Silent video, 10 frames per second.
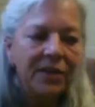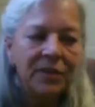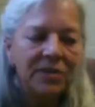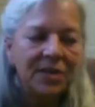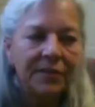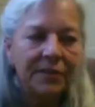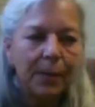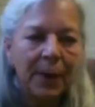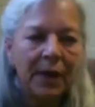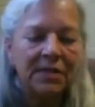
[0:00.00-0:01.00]
used it for
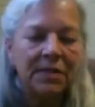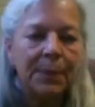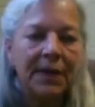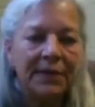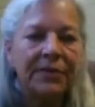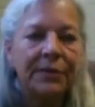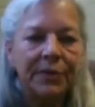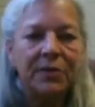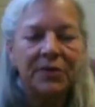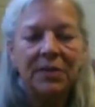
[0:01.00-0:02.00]
bugs, but I do
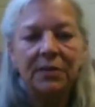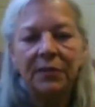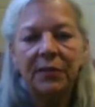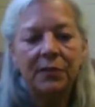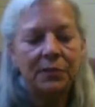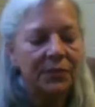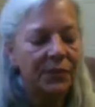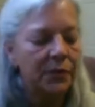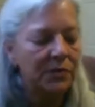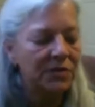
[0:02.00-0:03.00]
use it for
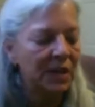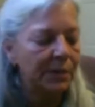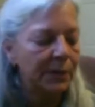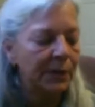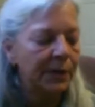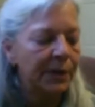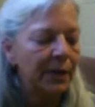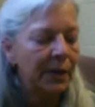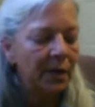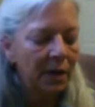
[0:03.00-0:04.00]
sunburn.
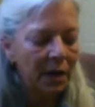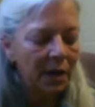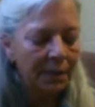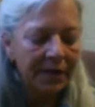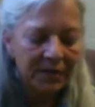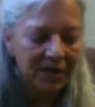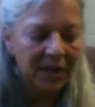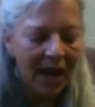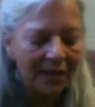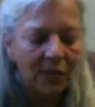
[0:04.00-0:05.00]
There's a
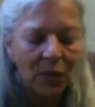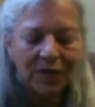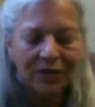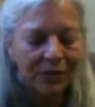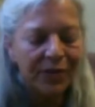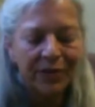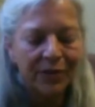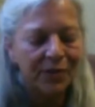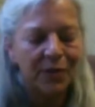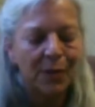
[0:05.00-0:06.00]
lot of oils you can
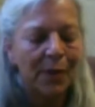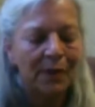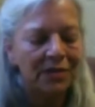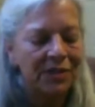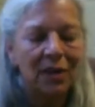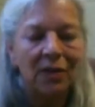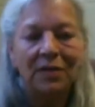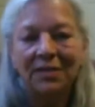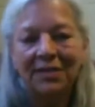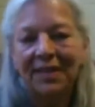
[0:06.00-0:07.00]
use for bugs. You know, the
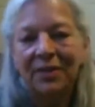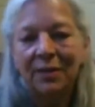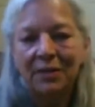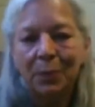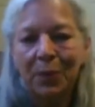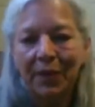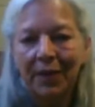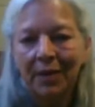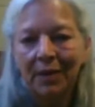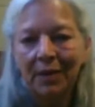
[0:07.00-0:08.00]
cedar is
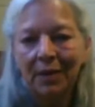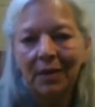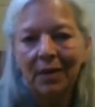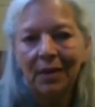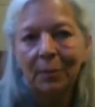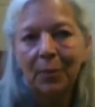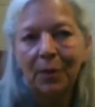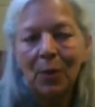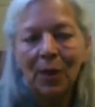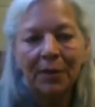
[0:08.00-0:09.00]
pretty
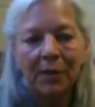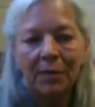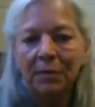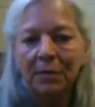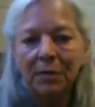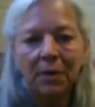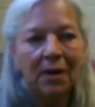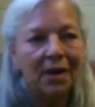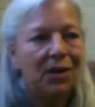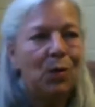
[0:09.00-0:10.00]
well known.
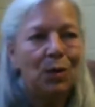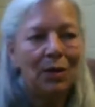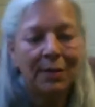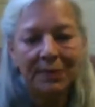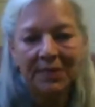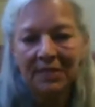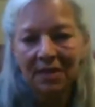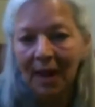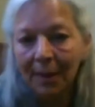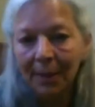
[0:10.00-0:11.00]
Eucalyptus,
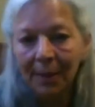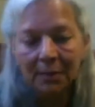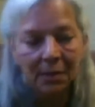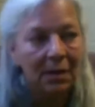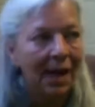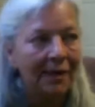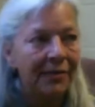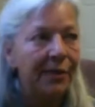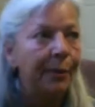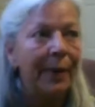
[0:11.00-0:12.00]
lemon,
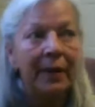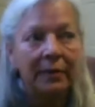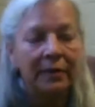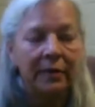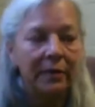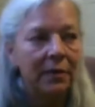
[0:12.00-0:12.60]
lavender, mint.